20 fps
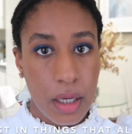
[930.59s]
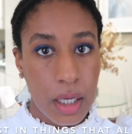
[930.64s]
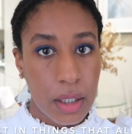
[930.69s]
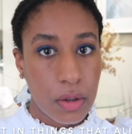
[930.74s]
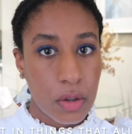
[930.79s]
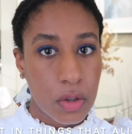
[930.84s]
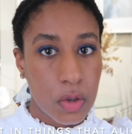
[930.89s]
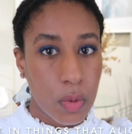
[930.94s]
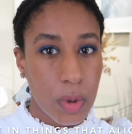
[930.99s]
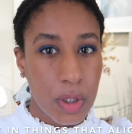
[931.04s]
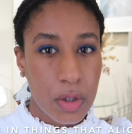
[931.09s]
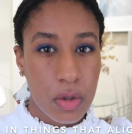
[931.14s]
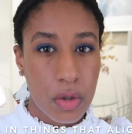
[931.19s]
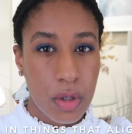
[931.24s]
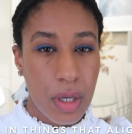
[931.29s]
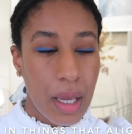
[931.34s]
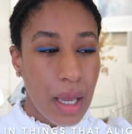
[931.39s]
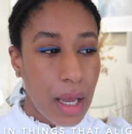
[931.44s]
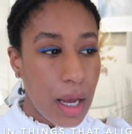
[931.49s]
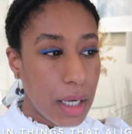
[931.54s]
I don't want
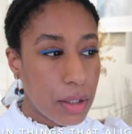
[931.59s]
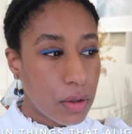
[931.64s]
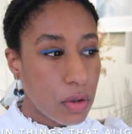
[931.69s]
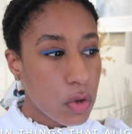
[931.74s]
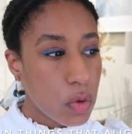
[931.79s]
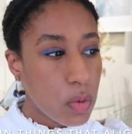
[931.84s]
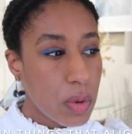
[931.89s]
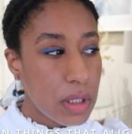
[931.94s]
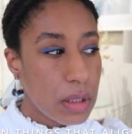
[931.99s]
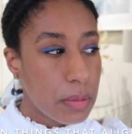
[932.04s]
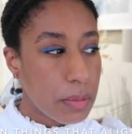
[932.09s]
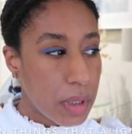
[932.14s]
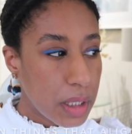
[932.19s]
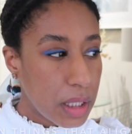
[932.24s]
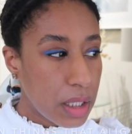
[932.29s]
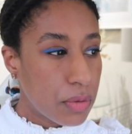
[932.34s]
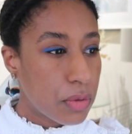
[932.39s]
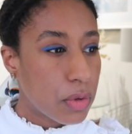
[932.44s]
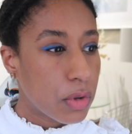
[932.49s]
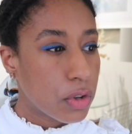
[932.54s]
I don't want
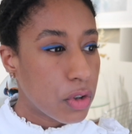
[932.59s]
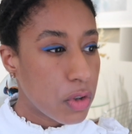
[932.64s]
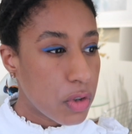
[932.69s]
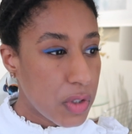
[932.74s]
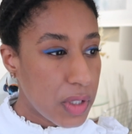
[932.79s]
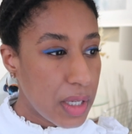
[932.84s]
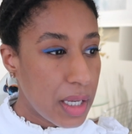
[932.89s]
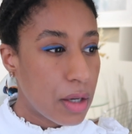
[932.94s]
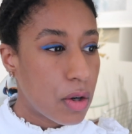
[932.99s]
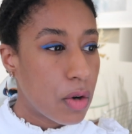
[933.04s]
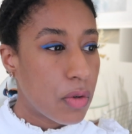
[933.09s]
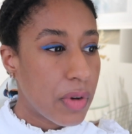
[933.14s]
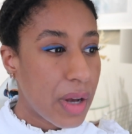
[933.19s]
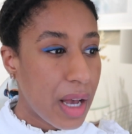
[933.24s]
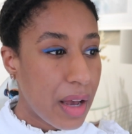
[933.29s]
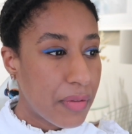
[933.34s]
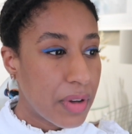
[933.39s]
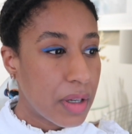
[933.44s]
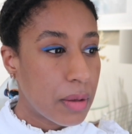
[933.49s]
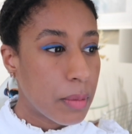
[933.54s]
money for the sake of
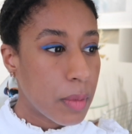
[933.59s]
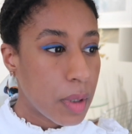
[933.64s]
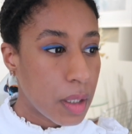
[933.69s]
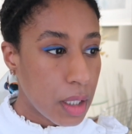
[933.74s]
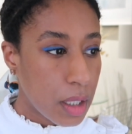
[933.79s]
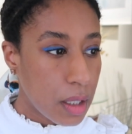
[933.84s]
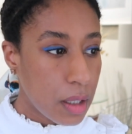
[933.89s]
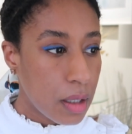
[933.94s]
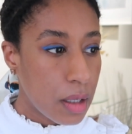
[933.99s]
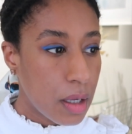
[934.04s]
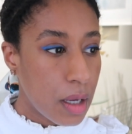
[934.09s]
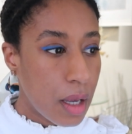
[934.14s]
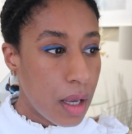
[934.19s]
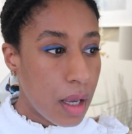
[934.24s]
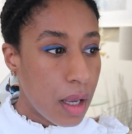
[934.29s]
having money.